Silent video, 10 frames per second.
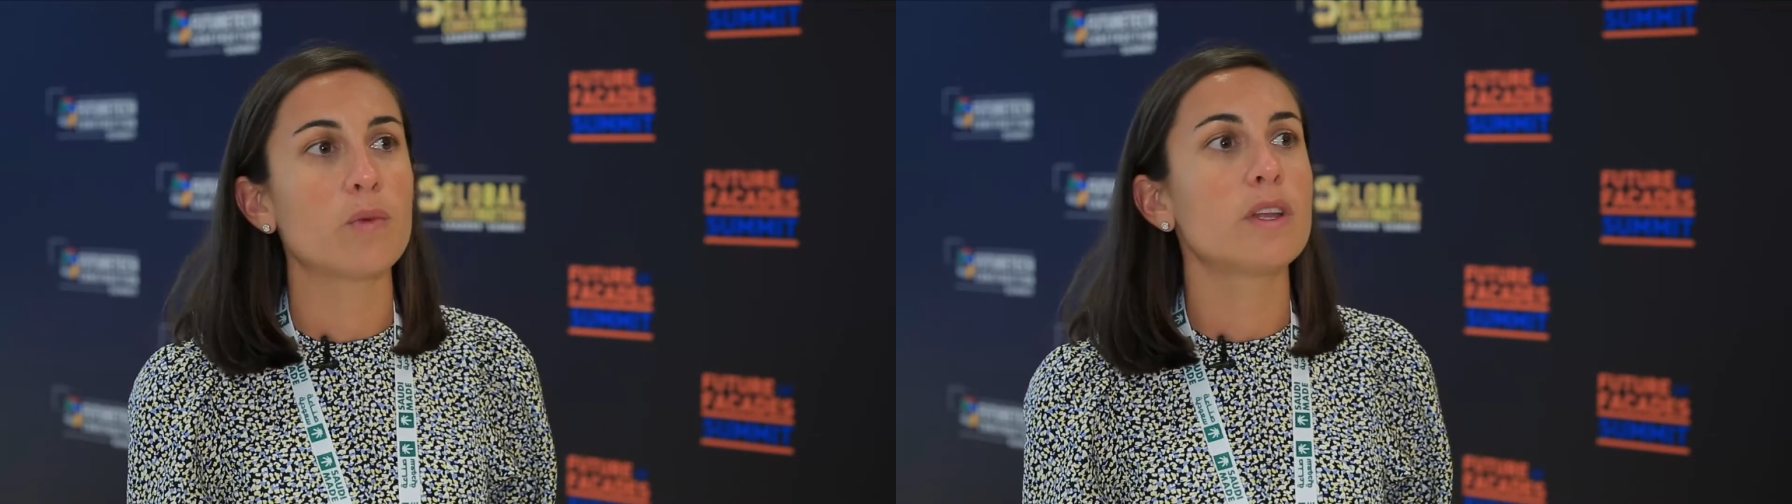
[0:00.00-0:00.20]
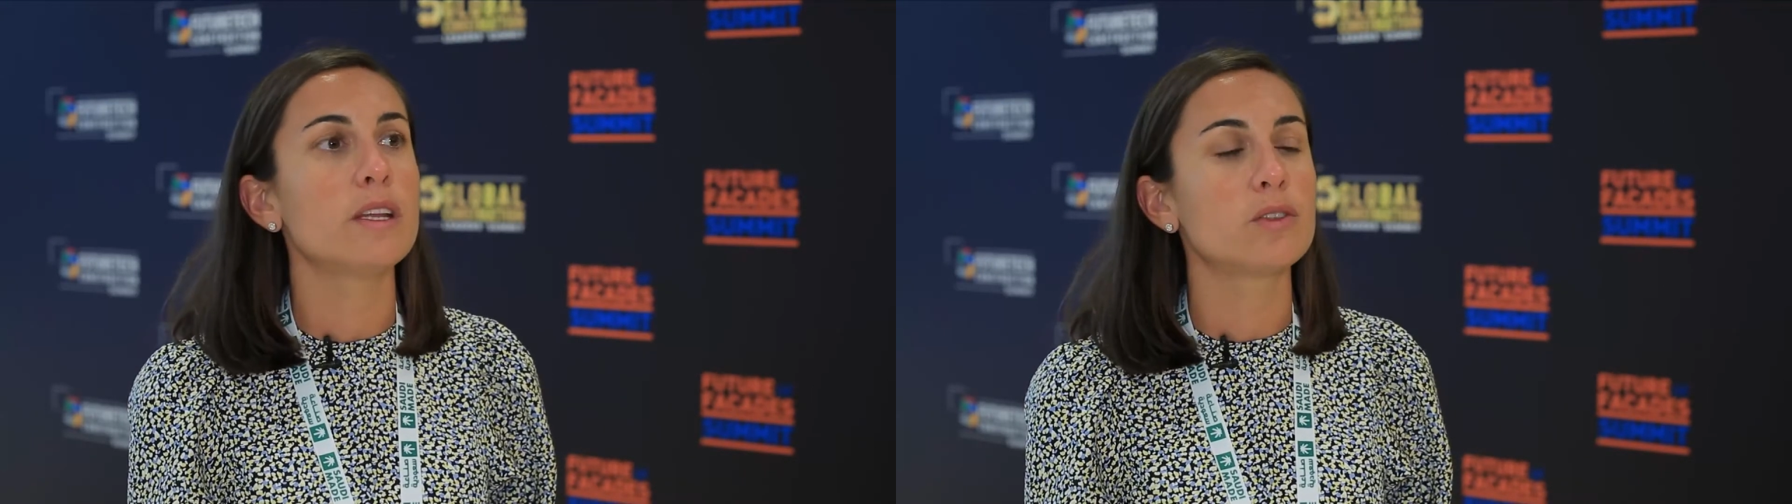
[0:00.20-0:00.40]

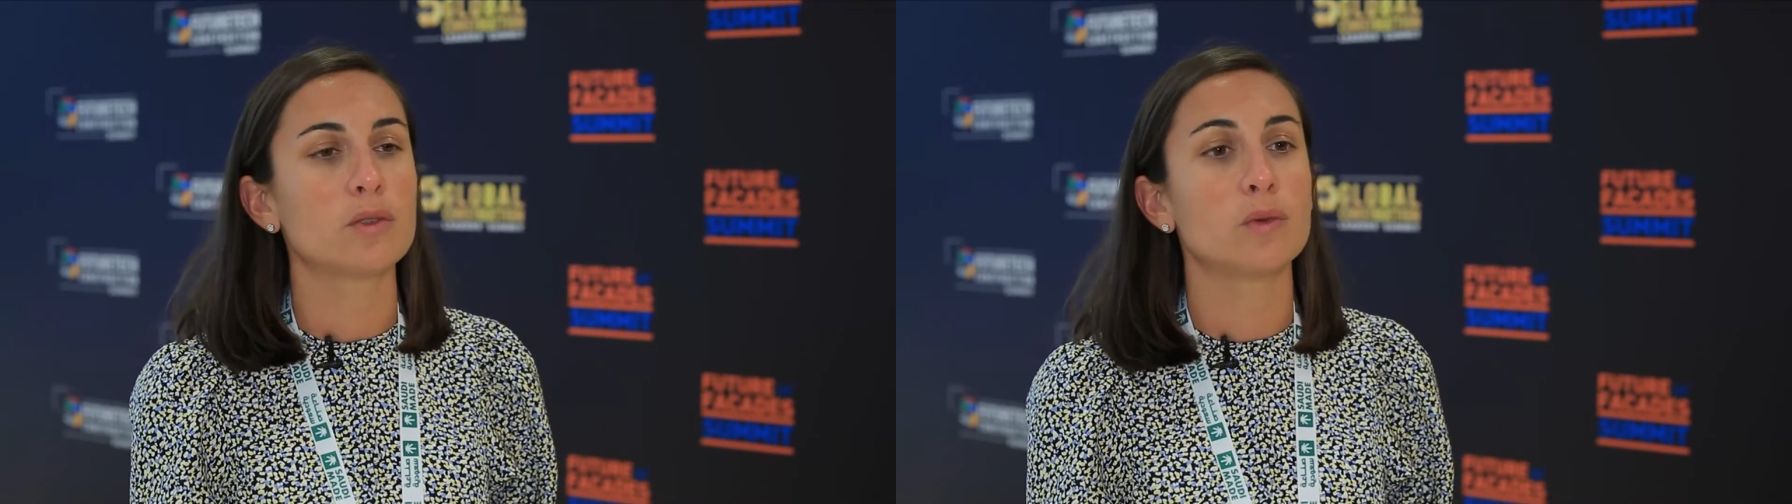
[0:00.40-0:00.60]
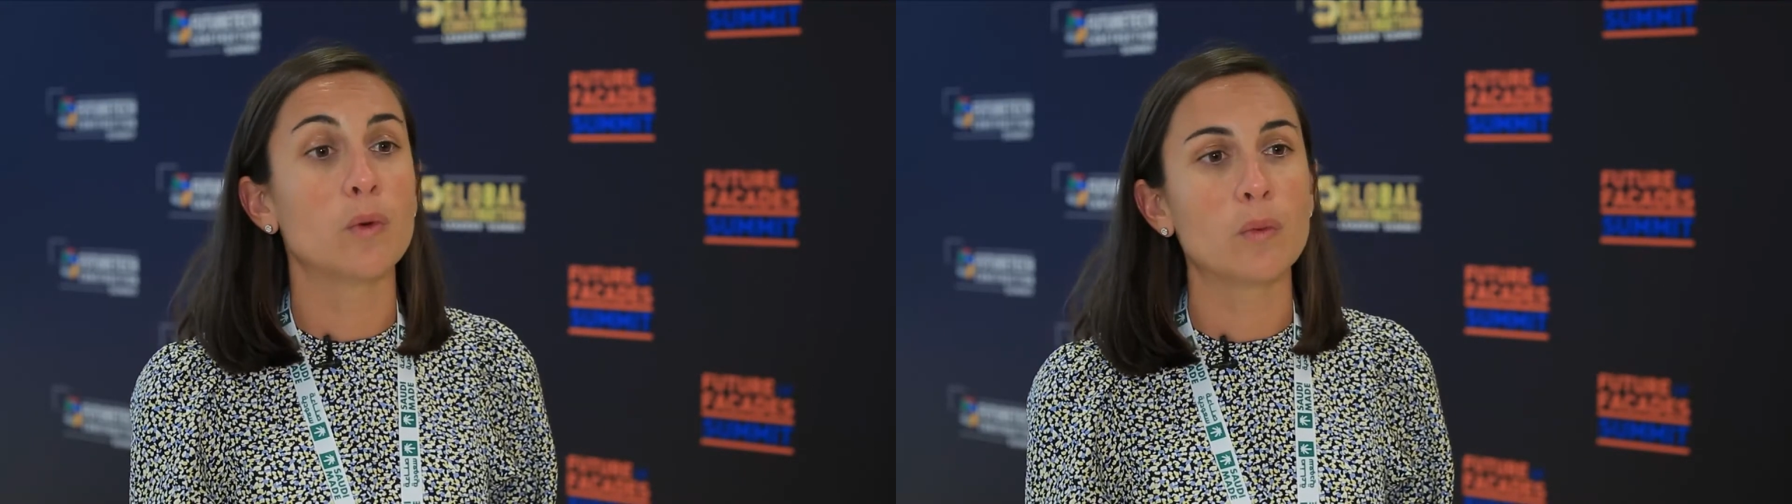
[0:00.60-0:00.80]
we need
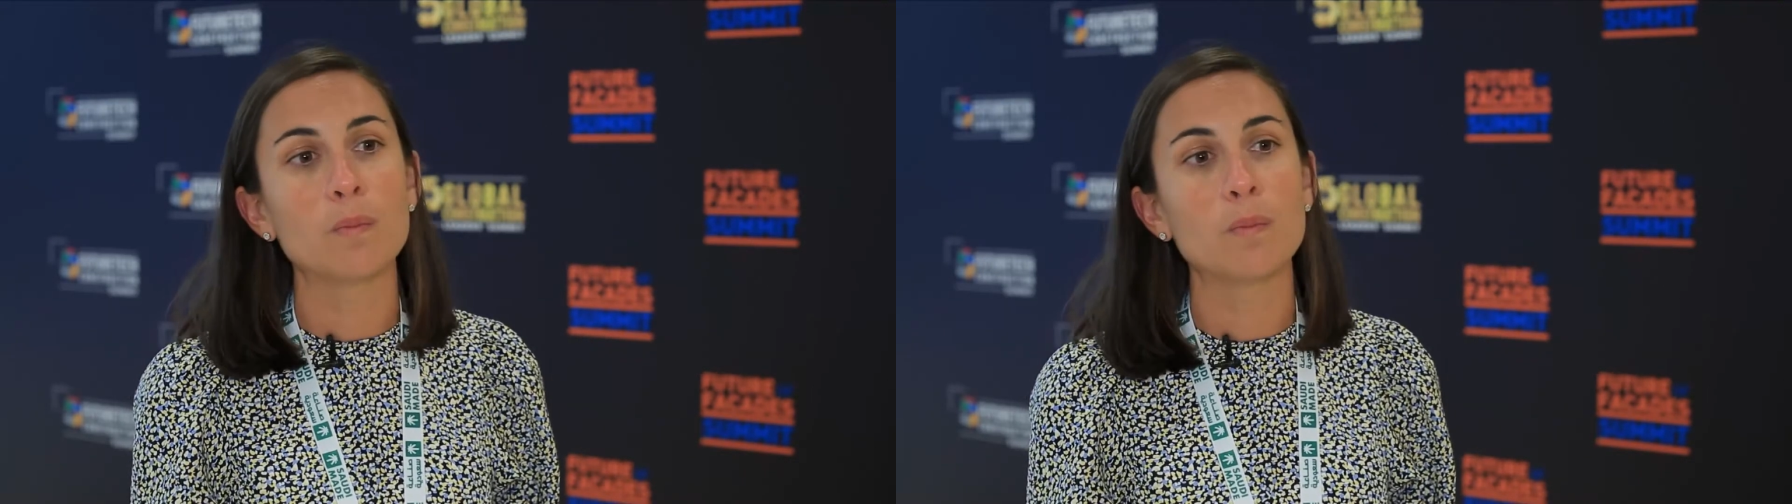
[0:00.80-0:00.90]
to